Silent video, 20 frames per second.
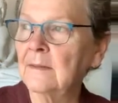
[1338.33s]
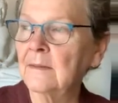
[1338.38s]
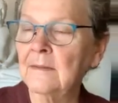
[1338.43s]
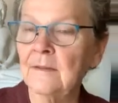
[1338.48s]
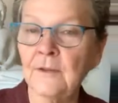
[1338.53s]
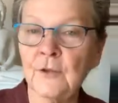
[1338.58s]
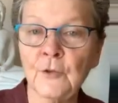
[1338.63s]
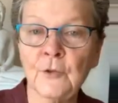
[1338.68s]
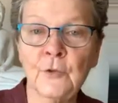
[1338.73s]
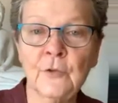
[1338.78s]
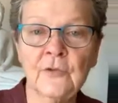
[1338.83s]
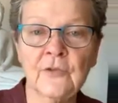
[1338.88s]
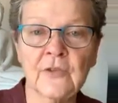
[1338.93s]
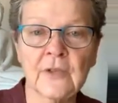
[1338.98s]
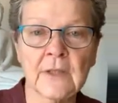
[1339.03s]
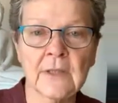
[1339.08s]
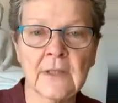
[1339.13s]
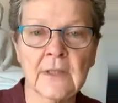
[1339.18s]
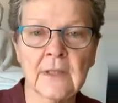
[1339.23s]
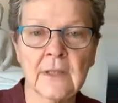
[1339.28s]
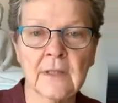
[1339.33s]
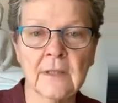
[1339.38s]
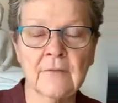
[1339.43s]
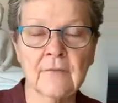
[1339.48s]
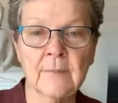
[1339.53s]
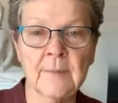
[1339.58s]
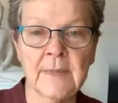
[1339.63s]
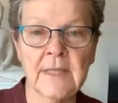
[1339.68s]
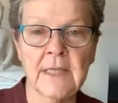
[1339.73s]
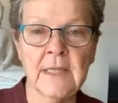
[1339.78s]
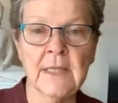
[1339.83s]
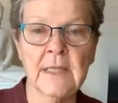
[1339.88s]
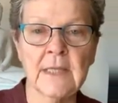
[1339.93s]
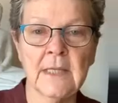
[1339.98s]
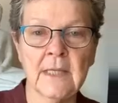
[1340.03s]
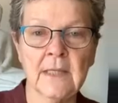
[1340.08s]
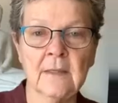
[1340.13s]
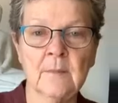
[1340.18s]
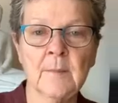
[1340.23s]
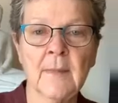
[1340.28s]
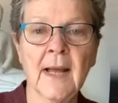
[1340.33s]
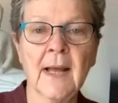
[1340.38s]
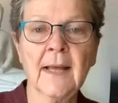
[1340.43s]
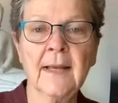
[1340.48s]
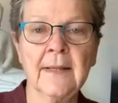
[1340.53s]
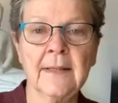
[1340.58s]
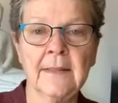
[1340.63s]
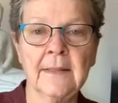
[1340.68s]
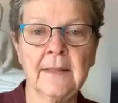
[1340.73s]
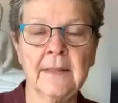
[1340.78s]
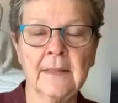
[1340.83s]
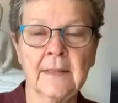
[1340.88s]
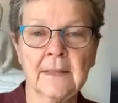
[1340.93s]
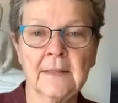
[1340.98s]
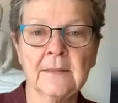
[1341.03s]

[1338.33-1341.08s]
delusion of me and mine.